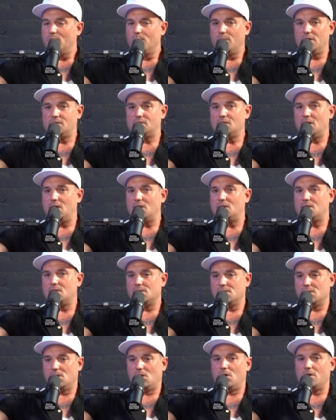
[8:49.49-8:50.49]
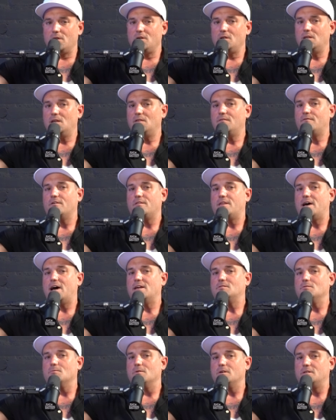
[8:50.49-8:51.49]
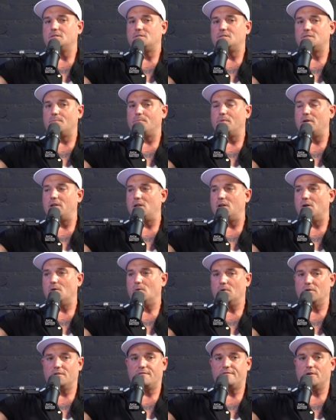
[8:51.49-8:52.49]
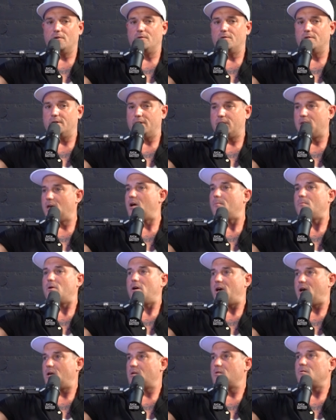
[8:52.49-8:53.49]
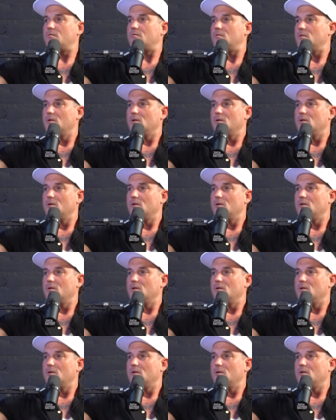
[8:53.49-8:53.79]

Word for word: But it's like, all you need for that to work is somebody to hold a phone or a camera at you.